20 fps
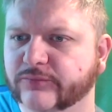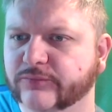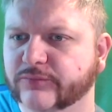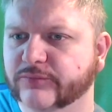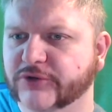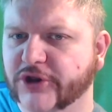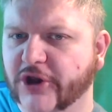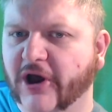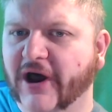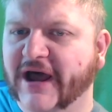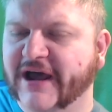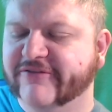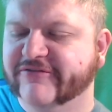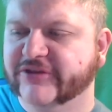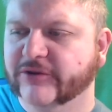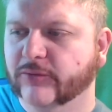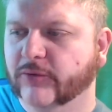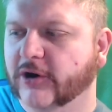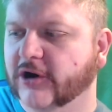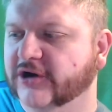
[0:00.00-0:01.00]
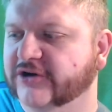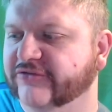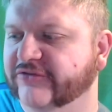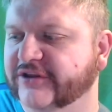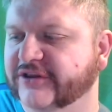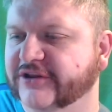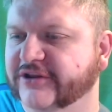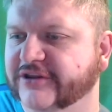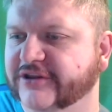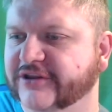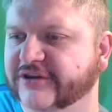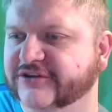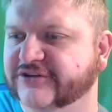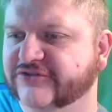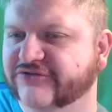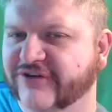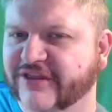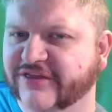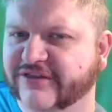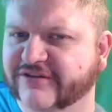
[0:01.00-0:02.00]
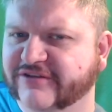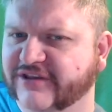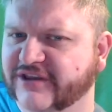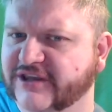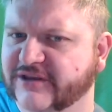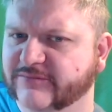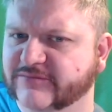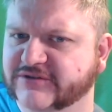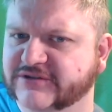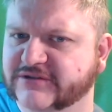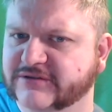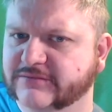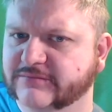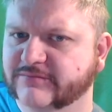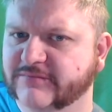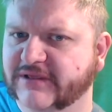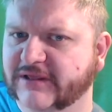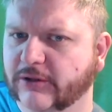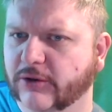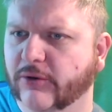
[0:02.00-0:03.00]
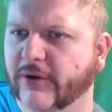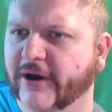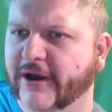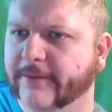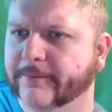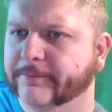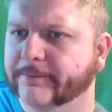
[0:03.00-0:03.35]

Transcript: Not having the water in, that the strength seems lower.